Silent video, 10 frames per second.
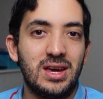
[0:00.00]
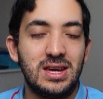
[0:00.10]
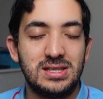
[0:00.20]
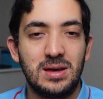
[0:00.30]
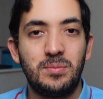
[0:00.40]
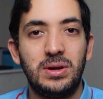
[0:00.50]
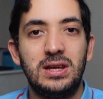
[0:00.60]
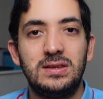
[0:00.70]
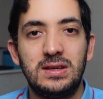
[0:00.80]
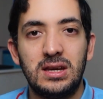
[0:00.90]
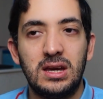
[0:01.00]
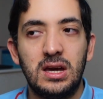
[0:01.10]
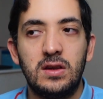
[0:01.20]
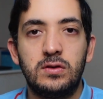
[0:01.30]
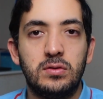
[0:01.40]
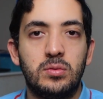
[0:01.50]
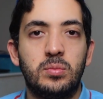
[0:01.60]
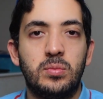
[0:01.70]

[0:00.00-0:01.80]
is the ability to